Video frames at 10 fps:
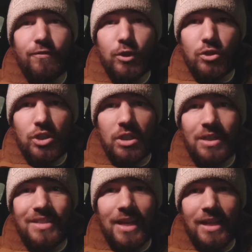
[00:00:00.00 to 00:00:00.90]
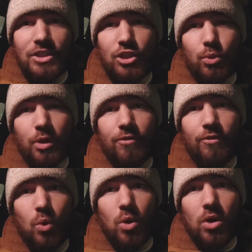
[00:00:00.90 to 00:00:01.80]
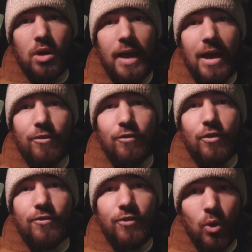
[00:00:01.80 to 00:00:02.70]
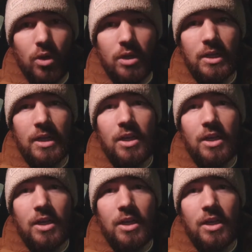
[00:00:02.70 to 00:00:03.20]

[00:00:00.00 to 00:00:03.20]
Fuji 10-24 f4.